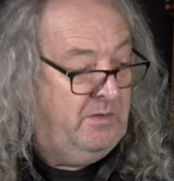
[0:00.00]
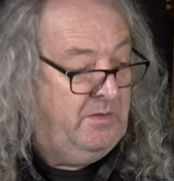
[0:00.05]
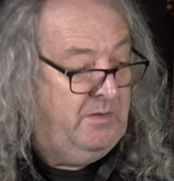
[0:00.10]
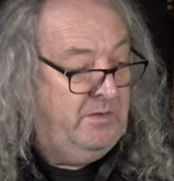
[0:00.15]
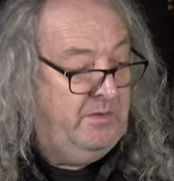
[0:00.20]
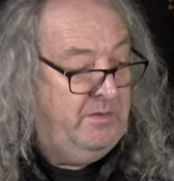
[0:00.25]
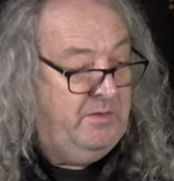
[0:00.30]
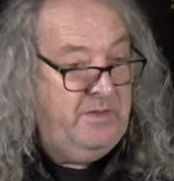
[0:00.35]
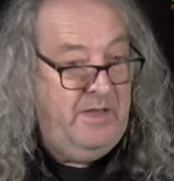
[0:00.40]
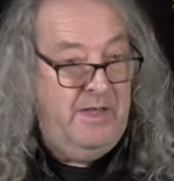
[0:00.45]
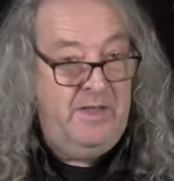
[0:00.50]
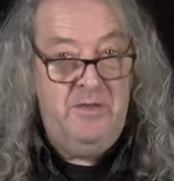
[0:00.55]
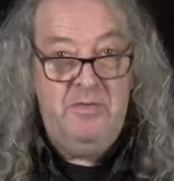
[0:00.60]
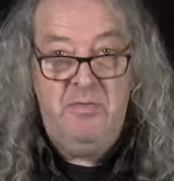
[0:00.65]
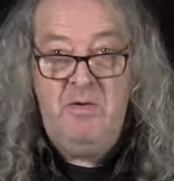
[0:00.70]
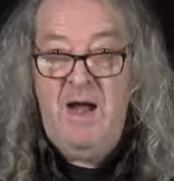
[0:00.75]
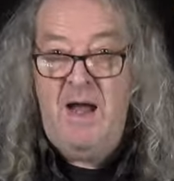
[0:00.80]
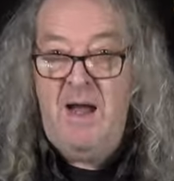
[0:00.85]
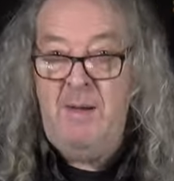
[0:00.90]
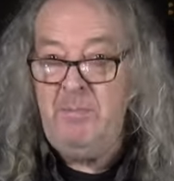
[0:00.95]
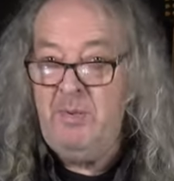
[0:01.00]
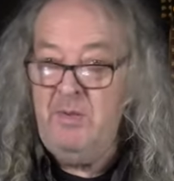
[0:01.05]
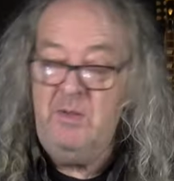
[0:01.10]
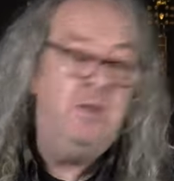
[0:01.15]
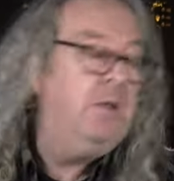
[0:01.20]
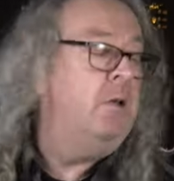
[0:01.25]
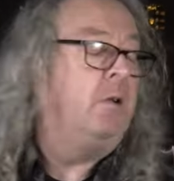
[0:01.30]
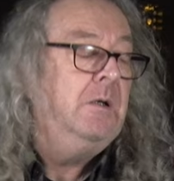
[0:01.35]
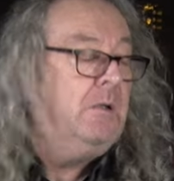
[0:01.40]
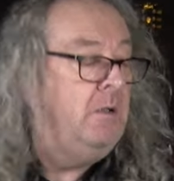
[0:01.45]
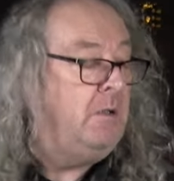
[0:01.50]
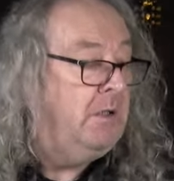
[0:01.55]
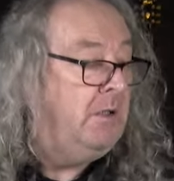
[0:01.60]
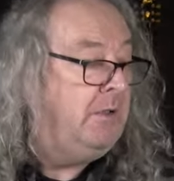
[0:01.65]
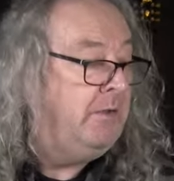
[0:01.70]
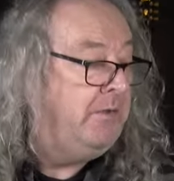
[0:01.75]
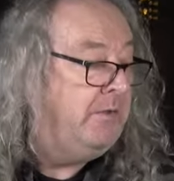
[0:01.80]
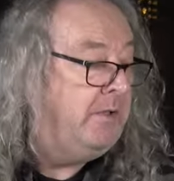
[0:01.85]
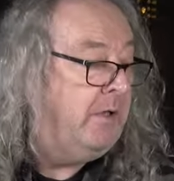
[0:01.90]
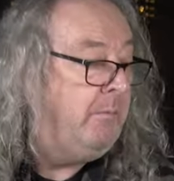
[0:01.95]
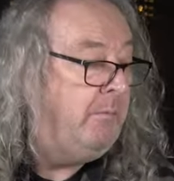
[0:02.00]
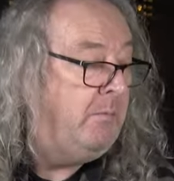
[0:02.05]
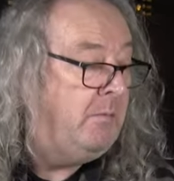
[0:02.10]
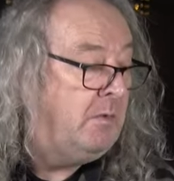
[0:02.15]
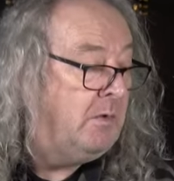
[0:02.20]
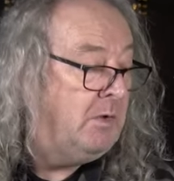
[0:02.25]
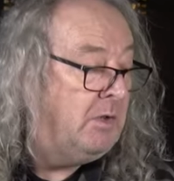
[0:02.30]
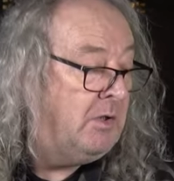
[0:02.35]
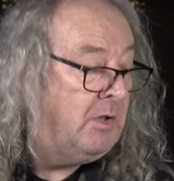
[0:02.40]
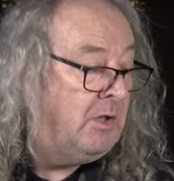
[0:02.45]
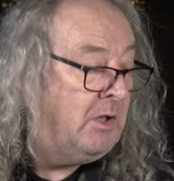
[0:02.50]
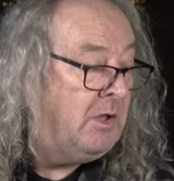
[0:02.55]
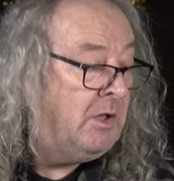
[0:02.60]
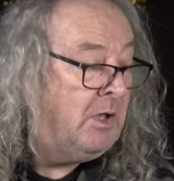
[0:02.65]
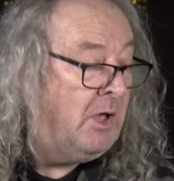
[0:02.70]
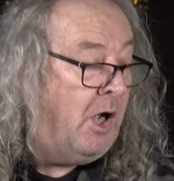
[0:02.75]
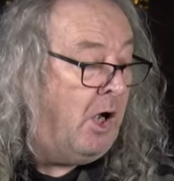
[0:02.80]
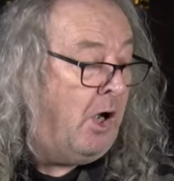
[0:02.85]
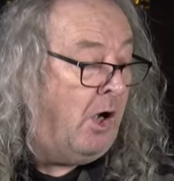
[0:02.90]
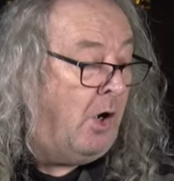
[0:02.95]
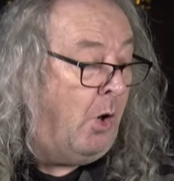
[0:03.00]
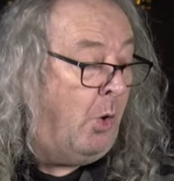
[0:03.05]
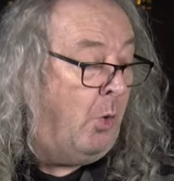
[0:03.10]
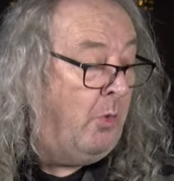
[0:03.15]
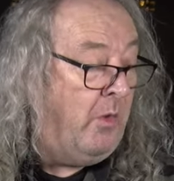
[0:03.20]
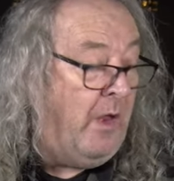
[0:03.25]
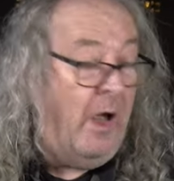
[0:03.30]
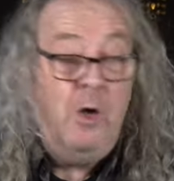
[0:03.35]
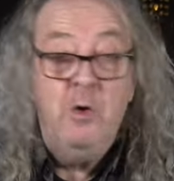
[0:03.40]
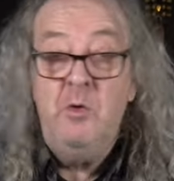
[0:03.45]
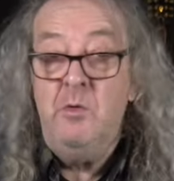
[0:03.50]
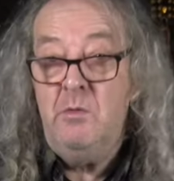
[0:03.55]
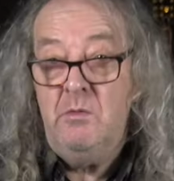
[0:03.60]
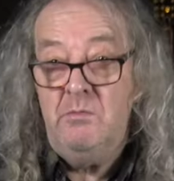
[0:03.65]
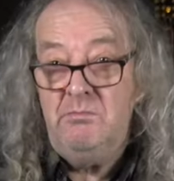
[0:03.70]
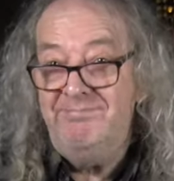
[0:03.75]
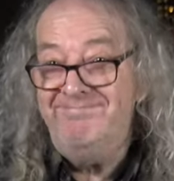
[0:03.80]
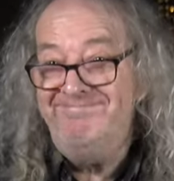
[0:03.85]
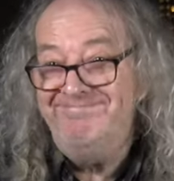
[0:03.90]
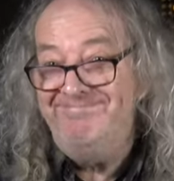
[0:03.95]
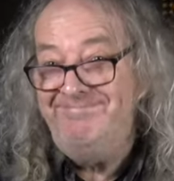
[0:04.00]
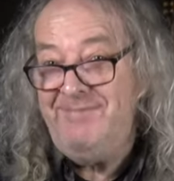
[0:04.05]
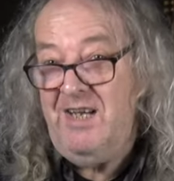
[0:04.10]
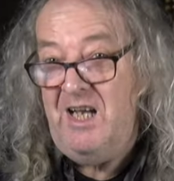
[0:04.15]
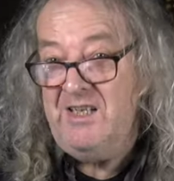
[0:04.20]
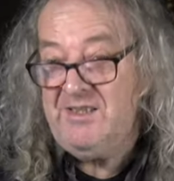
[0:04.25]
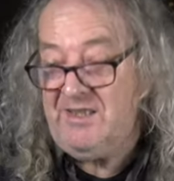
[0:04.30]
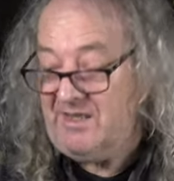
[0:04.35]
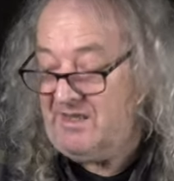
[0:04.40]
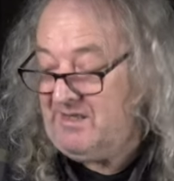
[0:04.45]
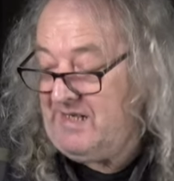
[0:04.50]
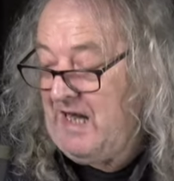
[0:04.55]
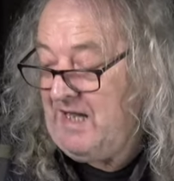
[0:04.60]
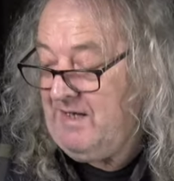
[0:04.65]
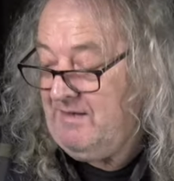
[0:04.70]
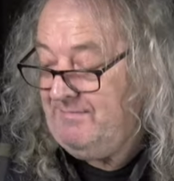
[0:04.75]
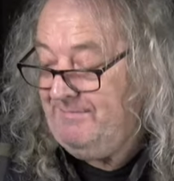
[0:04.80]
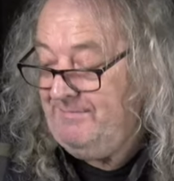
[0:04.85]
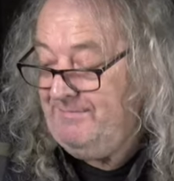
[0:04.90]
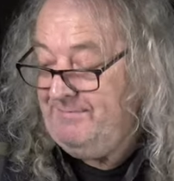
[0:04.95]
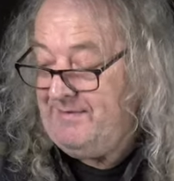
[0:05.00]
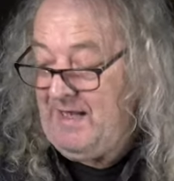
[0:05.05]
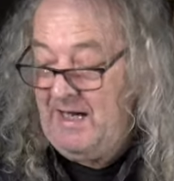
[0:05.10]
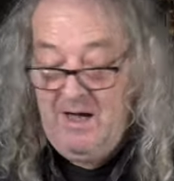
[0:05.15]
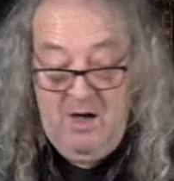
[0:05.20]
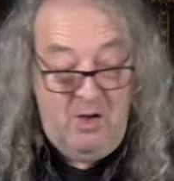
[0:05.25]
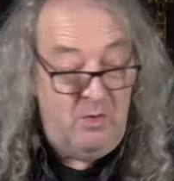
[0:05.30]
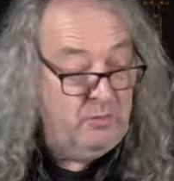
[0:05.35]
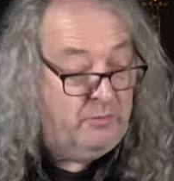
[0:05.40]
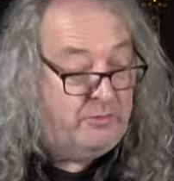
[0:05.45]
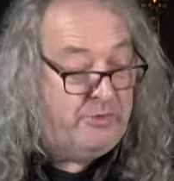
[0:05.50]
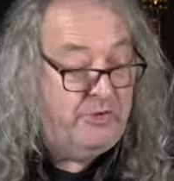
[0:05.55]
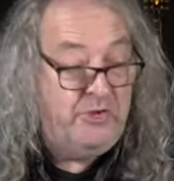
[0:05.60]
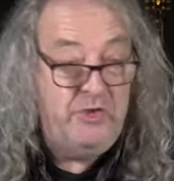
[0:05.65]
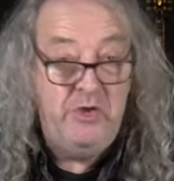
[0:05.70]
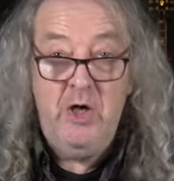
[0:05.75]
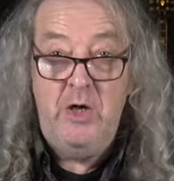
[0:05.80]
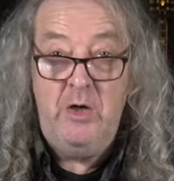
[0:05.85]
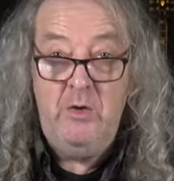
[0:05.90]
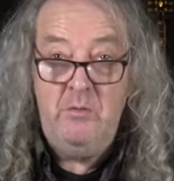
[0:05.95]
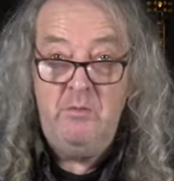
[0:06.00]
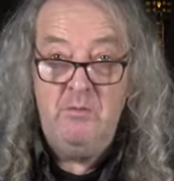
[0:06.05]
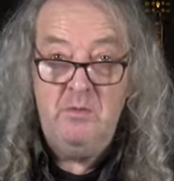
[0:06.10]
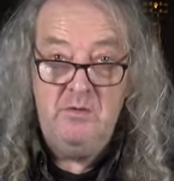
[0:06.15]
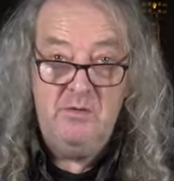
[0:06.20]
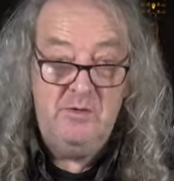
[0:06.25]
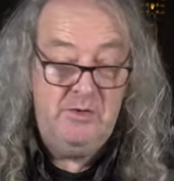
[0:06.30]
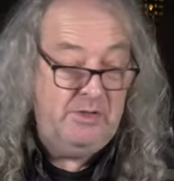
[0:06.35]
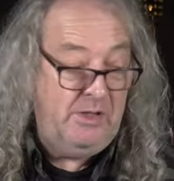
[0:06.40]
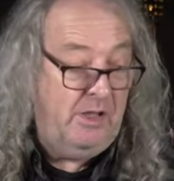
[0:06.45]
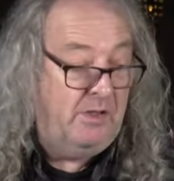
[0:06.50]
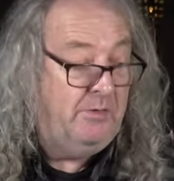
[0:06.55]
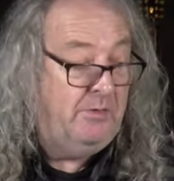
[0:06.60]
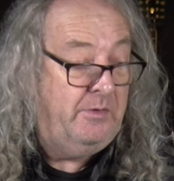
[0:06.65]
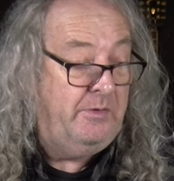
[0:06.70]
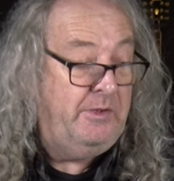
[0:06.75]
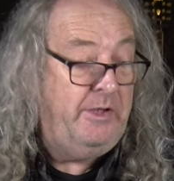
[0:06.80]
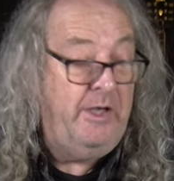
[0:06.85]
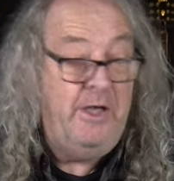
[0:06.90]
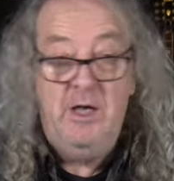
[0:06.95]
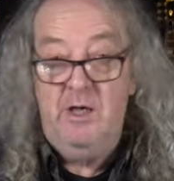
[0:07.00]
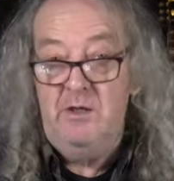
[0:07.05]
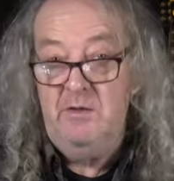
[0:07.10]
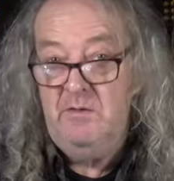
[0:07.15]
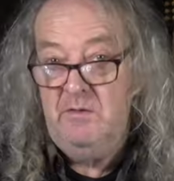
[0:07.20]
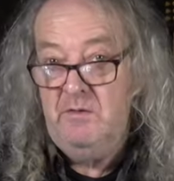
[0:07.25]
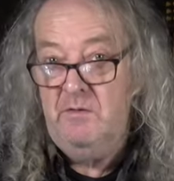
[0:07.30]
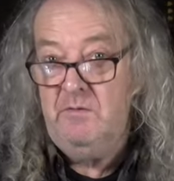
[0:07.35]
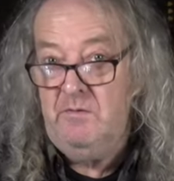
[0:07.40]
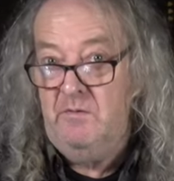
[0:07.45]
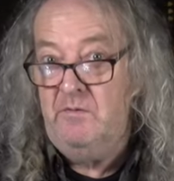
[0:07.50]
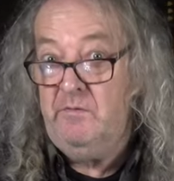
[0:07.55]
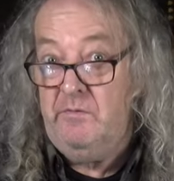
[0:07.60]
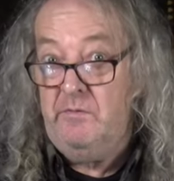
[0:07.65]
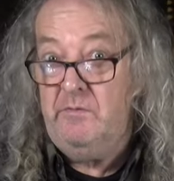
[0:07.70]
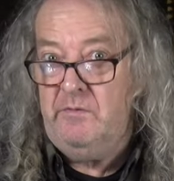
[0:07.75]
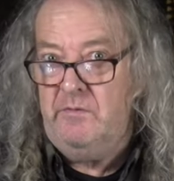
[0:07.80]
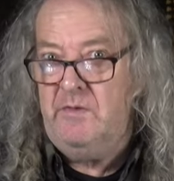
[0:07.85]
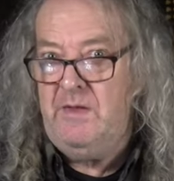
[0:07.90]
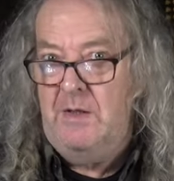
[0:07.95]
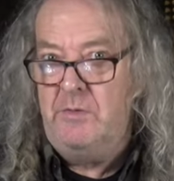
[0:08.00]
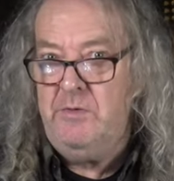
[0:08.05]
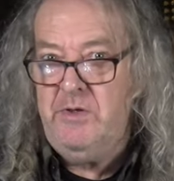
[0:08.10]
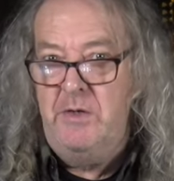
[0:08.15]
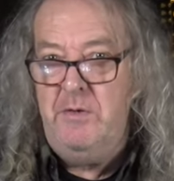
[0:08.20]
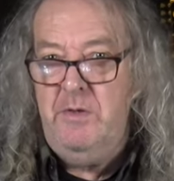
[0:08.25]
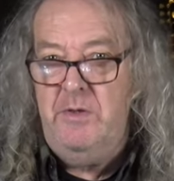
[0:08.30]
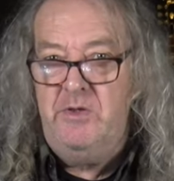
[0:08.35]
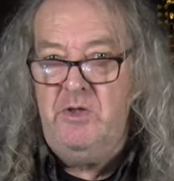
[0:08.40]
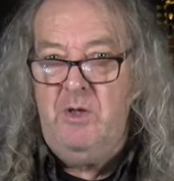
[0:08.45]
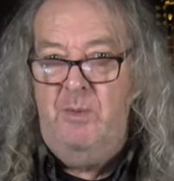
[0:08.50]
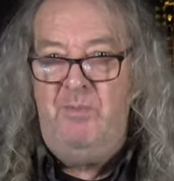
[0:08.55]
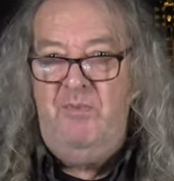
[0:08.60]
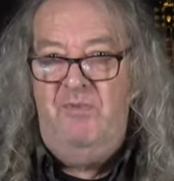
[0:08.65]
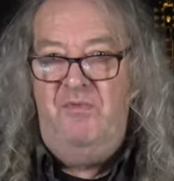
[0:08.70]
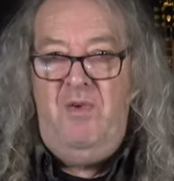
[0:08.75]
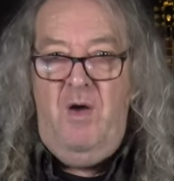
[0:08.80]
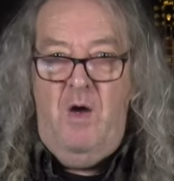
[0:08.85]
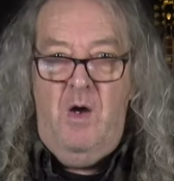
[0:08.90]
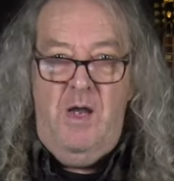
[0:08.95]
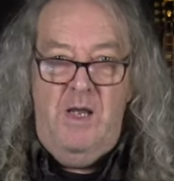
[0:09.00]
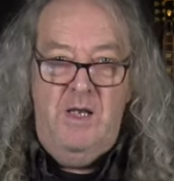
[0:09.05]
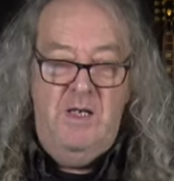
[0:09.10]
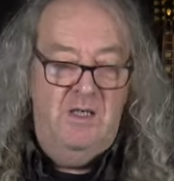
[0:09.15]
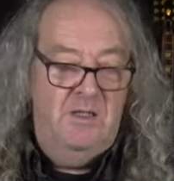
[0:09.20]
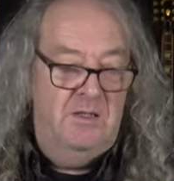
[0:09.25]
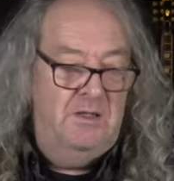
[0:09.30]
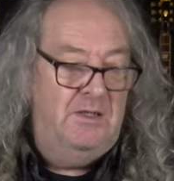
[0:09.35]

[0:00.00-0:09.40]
They're crap. And um, although, as I said, they hold tune, so, you know, they'll do the job fine.